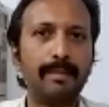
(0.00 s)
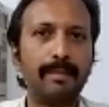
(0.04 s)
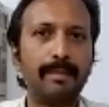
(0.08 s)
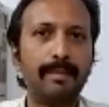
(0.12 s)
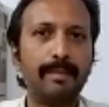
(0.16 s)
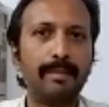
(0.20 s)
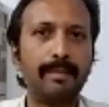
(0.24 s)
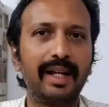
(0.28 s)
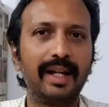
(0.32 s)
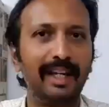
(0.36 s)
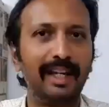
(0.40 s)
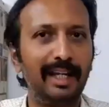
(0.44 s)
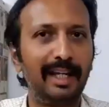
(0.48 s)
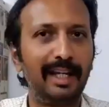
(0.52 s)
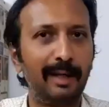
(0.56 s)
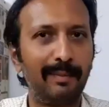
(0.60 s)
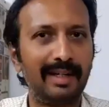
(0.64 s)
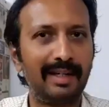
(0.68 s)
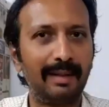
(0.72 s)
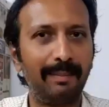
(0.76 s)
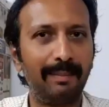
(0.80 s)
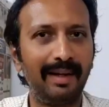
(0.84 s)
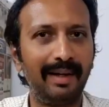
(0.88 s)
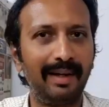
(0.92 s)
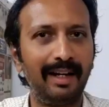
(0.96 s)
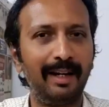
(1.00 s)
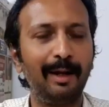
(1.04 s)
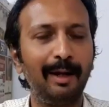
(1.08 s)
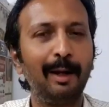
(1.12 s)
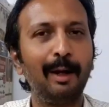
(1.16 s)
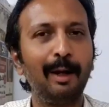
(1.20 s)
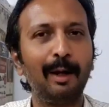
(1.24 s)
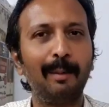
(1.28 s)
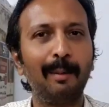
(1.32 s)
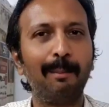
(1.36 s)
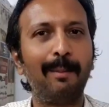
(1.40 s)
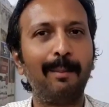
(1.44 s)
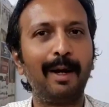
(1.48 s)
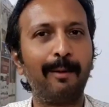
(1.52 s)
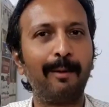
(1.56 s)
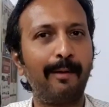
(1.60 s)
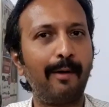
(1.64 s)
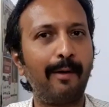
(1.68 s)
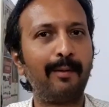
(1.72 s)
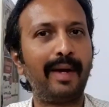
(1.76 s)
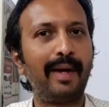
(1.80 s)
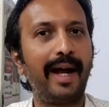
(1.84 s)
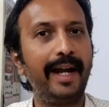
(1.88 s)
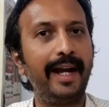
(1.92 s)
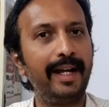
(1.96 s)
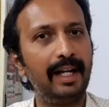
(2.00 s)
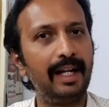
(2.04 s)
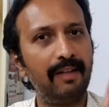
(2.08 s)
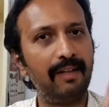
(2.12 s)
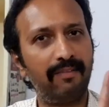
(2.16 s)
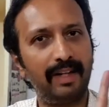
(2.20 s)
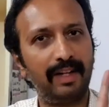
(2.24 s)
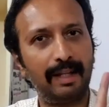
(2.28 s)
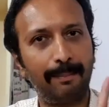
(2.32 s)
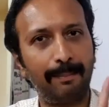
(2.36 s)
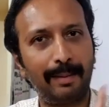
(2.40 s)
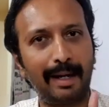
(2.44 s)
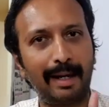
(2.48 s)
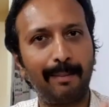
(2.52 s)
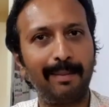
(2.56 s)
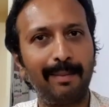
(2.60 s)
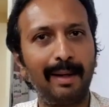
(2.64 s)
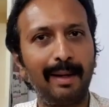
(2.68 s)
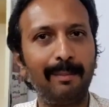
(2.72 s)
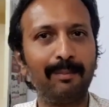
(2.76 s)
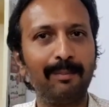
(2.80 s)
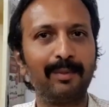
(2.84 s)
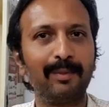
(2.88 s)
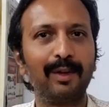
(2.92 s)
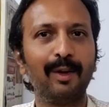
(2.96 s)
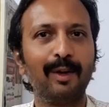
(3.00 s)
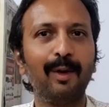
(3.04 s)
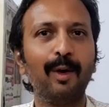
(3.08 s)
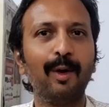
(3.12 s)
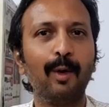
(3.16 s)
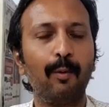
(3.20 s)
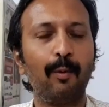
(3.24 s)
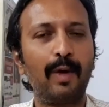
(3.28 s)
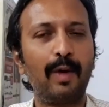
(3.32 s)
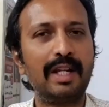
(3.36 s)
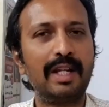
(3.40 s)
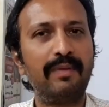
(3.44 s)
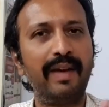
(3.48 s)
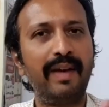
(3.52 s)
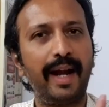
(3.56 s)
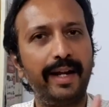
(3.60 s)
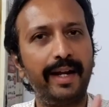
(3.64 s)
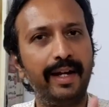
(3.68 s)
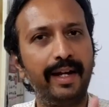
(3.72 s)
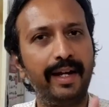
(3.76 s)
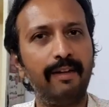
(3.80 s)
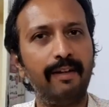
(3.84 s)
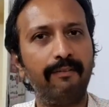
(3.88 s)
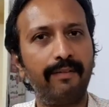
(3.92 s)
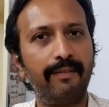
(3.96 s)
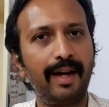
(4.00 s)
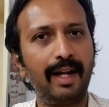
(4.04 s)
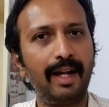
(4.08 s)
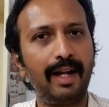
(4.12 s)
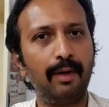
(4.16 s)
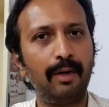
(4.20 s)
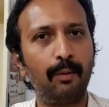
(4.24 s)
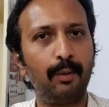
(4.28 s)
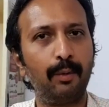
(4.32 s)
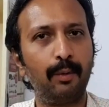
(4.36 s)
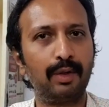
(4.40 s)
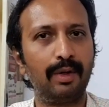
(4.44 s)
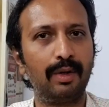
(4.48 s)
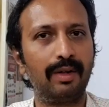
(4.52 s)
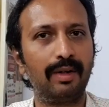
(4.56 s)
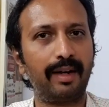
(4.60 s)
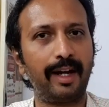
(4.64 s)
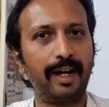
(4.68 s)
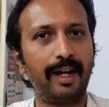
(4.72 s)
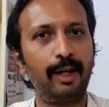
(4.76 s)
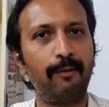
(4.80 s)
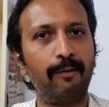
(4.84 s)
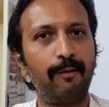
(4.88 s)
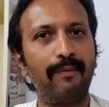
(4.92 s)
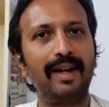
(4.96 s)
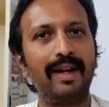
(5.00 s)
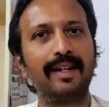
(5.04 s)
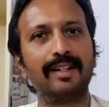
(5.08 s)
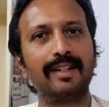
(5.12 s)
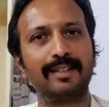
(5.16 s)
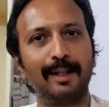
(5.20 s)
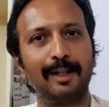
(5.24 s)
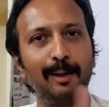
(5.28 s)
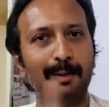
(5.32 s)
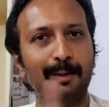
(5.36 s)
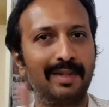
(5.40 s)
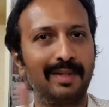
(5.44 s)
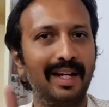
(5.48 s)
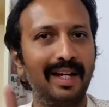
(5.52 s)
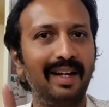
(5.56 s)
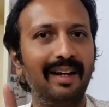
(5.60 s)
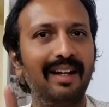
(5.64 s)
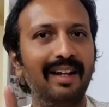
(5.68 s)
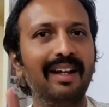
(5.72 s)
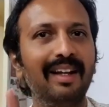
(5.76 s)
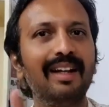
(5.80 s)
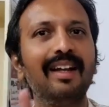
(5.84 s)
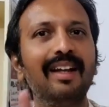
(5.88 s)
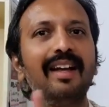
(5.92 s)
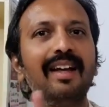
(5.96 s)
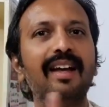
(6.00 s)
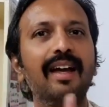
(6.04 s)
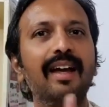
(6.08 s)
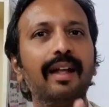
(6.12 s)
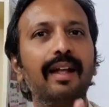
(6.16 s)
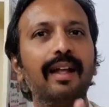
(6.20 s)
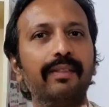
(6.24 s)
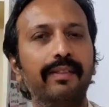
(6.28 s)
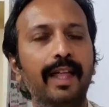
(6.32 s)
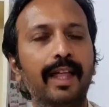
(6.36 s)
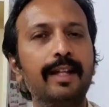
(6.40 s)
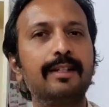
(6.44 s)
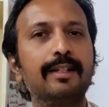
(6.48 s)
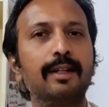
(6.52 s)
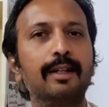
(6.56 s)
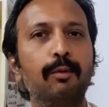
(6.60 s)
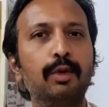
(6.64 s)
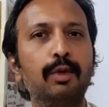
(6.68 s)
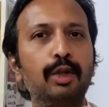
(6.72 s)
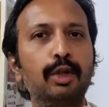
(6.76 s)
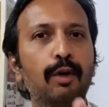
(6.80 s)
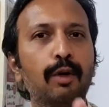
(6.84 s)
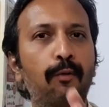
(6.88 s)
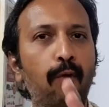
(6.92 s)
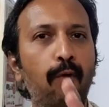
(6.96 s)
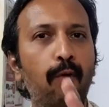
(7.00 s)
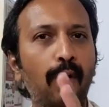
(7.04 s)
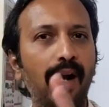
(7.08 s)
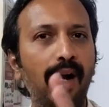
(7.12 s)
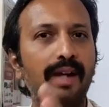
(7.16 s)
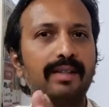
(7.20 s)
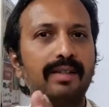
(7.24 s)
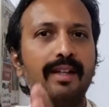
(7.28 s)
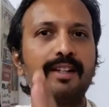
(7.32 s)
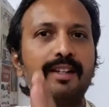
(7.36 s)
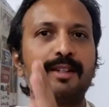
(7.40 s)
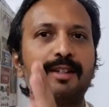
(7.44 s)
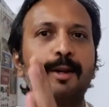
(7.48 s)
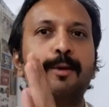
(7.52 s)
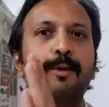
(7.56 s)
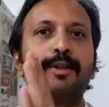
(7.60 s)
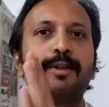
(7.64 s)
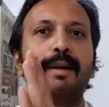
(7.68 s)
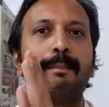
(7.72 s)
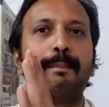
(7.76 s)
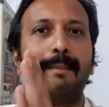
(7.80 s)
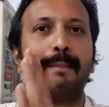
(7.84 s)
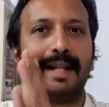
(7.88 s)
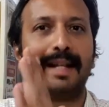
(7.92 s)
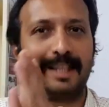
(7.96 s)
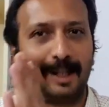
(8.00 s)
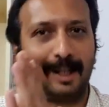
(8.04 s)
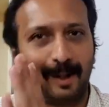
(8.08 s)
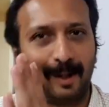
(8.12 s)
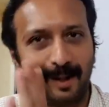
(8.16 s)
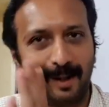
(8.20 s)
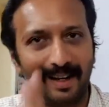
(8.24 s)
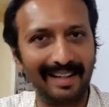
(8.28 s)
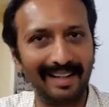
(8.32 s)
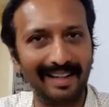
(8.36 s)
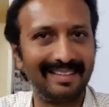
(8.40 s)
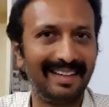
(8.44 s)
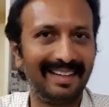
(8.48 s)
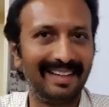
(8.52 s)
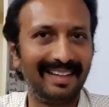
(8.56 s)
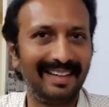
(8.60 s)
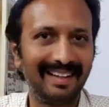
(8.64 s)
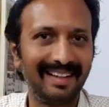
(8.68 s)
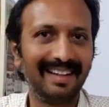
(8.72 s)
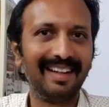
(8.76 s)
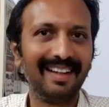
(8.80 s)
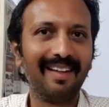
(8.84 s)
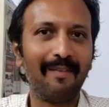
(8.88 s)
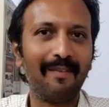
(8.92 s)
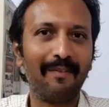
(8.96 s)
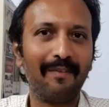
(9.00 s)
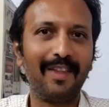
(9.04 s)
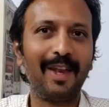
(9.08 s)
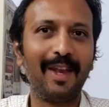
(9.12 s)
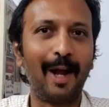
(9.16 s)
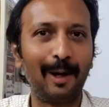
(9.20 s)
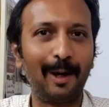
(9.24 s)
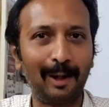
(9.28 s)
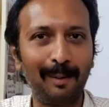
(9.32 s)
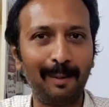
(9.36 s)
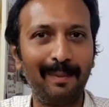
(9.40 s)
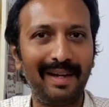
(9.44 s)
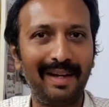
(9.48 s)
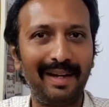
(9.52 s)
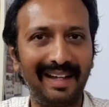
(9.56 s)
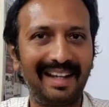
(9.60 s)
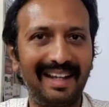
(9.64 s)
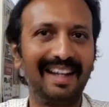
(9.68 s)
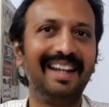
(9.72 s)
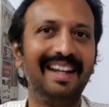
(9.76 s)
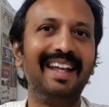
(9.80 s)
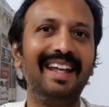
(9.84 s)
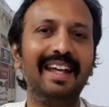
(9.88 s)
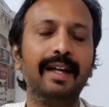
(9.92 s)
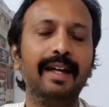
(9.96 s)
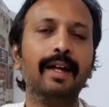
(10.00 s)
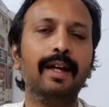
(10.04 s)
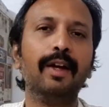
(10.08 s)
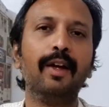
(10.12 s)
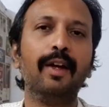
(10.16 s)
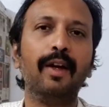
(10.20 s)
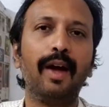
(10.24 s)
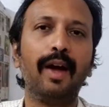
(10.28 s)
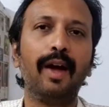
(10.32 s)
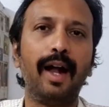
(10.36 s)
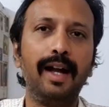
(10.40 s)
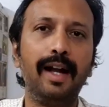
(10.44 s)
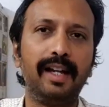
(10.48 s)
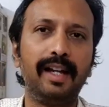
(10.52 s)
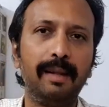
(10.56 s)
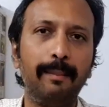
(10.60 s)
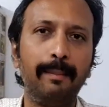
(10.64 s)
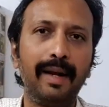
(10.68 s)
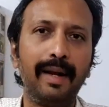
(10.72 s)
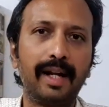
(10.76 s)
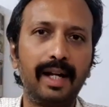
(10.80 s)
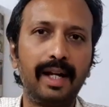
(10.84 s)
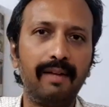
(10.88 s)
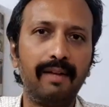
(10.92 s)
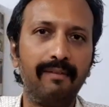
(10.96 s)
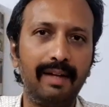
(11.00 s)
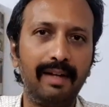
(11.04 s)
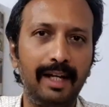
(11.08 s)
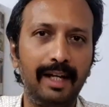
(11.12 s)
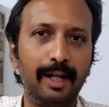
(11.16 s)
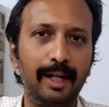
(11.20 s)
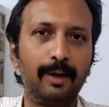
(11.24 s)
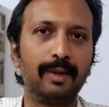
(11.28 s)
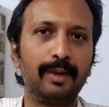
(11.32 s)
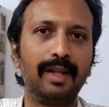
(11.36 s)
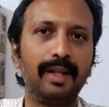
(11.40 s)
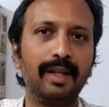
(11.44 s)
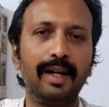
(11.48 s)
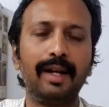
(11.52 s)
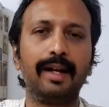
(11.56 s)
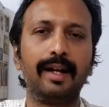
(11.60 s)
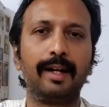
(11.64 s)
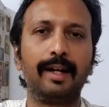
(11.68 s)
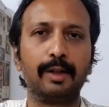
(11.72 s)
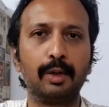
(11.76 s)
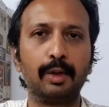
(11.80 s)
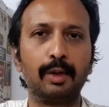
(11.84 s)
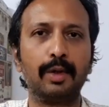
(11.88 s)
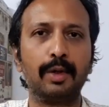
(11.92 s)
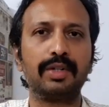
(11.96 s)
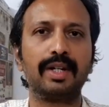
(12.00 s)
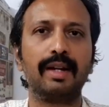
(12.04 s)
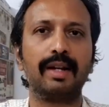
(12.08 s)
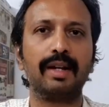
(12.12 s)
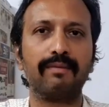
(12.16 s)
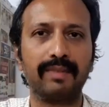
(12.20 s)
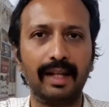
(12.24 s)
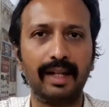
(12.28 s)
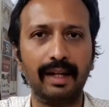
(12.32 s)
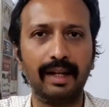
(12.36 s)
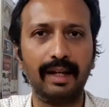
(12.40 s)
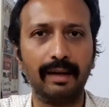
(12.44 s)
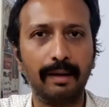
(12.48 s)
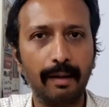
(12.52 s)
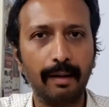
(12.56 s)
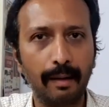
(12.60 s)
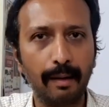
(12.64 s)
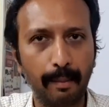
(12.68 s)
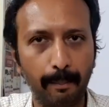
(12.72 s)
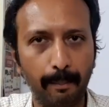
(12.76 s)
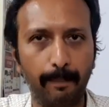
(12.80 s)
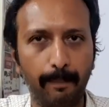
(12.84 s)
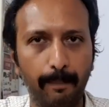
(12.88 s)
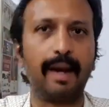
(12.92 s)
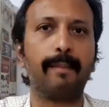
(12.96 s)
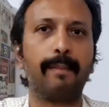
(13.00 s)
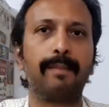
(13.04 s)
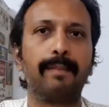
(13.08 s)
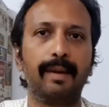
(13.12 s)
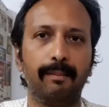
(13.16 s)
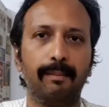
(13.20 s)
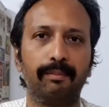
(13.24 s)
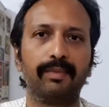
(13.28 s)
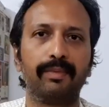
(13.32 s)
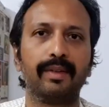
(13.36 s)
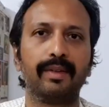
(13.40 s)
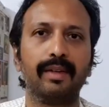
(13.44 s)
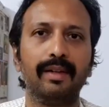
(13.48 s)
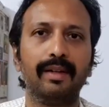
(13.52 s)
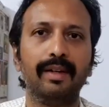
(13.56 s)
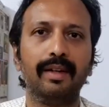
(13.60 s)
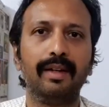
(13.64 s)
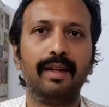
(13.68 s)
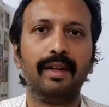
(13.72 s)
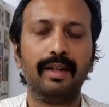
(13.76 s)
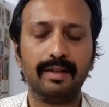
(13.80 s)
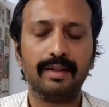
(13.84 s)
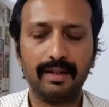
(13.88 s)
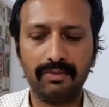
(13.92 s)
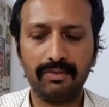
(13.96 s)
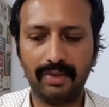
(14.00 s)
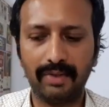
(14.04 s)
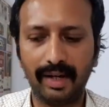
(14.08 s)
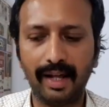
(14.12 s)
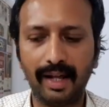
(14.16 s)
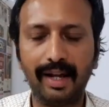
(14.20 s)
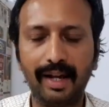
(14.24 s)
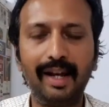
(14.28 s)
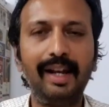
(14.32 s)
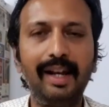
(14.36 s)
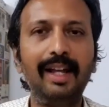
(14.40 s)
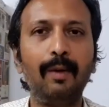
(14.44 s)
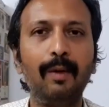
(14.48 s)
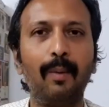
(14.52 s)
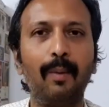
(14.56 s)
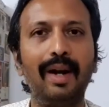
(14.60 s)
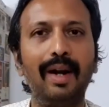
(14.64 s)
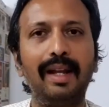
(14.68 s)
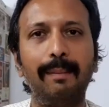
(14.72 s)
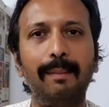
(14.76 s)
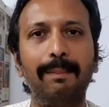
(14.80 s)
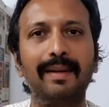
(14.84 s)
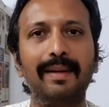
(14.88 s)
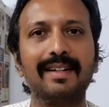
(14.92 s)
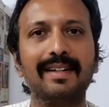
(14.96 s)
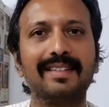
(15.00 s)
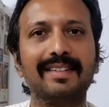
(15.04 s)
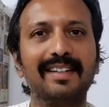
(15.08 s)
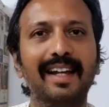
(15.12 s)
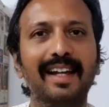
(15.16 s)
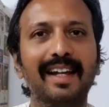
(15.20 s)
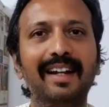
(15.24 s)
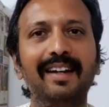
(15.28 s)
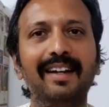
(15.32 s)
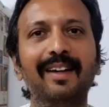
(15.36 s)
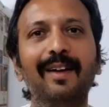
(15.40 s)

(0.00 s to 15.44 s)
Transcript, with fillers: are inevitable but we have to identify the problem once we identify we should try to find the solution then we should focus on solution methodology and Correct. automatically ultimately we lead to the resolution of the problem so generally what happens sir